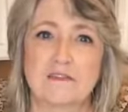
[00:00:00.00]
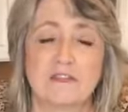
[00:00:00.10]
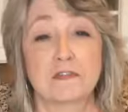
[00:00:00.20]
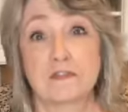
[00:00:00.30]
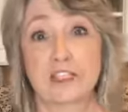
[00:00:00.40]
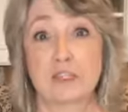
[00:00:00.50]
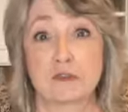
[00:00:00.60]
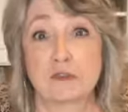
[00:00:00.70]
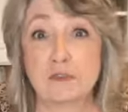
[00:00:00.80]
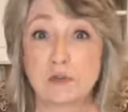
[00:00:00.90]
Feel free to
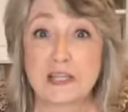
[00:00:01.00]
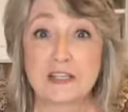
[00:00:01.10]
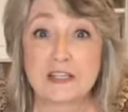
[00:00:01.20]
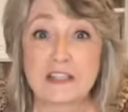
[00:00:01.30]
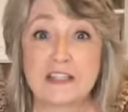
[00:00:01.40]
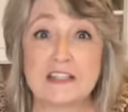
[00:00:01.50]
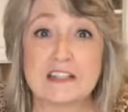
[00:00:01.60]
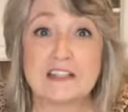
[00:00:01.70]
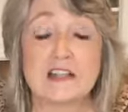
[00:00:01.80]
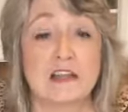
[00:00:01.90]

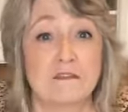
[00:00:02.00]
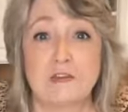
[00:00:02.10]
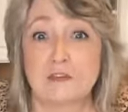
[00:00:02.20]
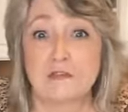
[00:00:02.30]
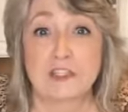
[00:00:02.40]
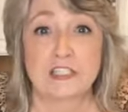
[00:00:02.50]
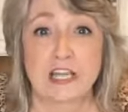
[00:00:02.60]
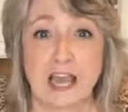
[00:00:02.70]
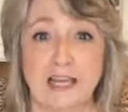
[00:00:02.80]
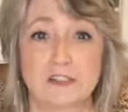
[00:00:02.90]
sprinkle, feel free to
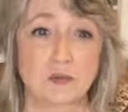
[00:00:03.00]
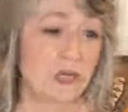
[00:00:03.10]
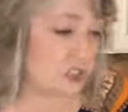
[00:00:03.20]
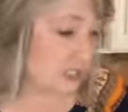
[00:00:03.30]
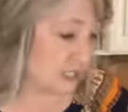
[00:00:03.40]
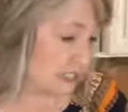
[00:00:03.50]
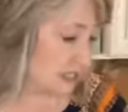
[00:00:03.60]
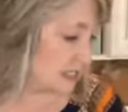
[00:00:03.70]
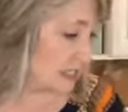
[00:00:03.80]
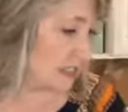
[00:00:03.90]
ask
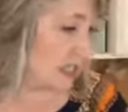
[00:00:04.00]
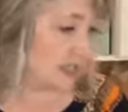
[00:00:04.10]
questions.